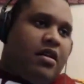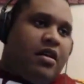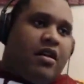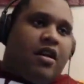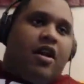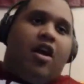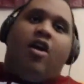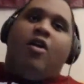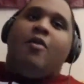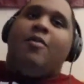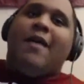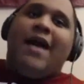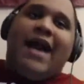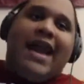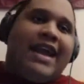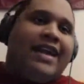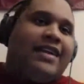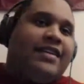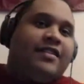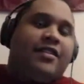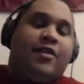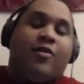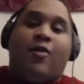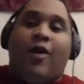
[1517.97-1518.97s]
go back
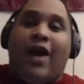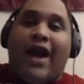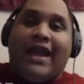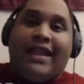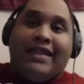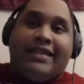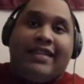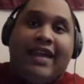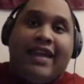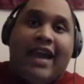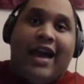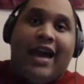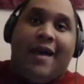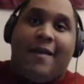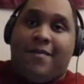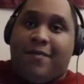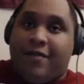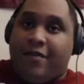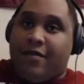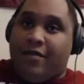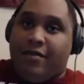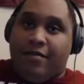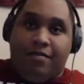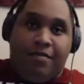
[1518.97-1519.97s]
to white tops,
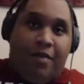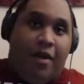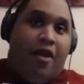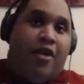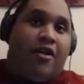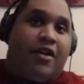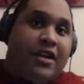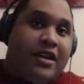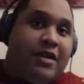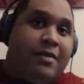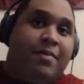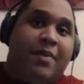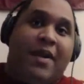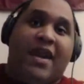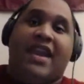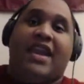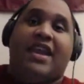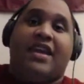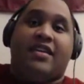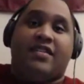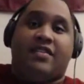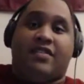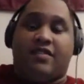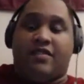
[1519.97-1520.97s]
burgundy
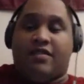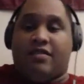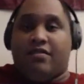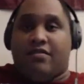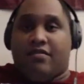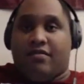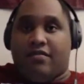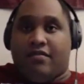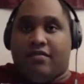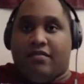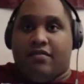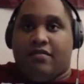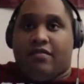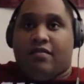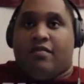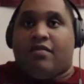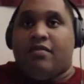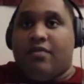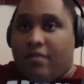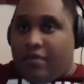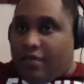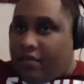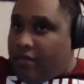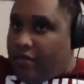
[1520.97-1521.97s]
pants.
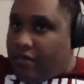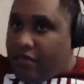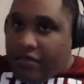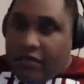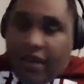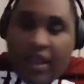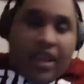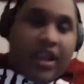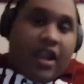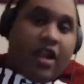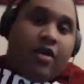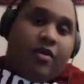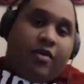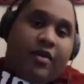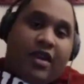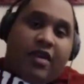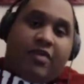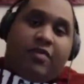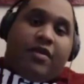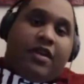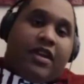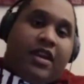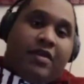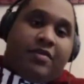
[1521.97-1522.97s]
There you go. Get
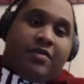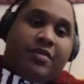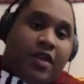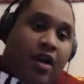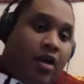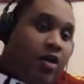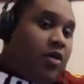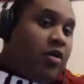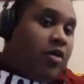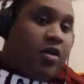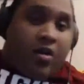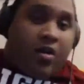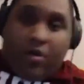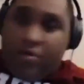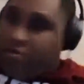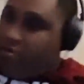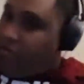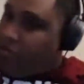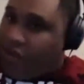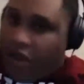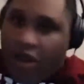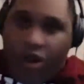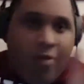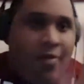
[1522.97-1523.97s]
rid of it. Go
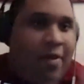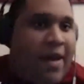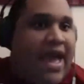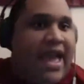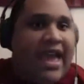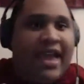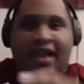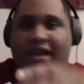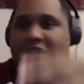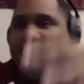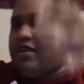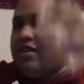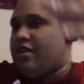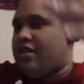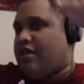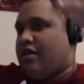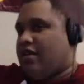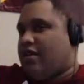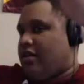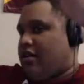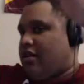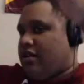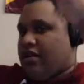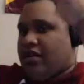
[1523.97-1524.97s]
back
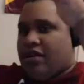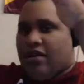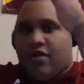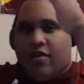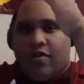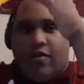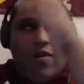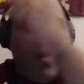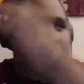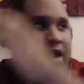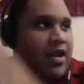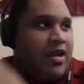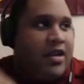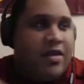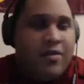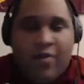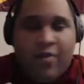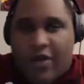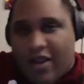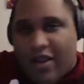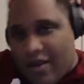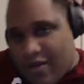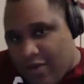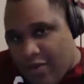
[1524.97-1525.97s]

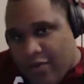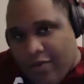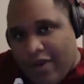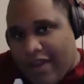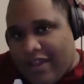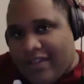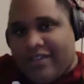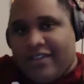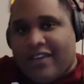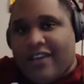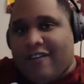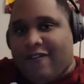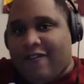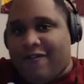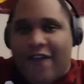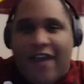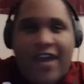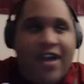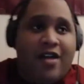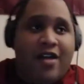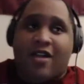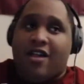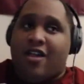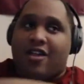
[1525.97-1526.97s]
where the Redskins
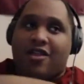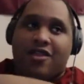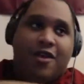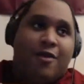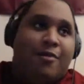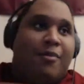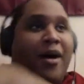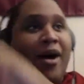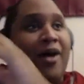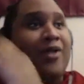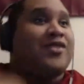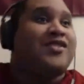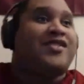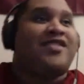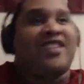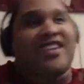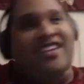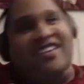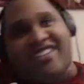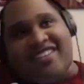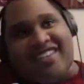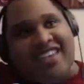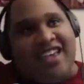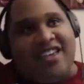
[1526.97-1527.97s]
found the most
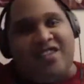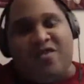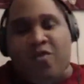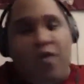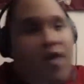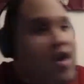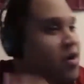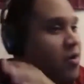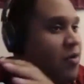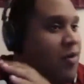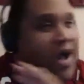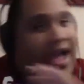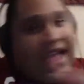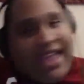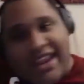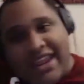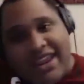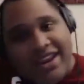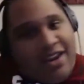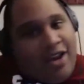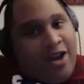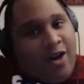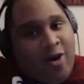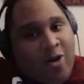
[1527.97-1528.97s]
success. Wear white at
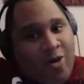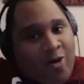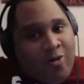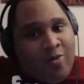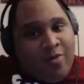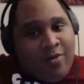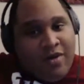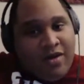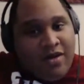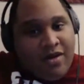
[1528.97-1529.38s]
home.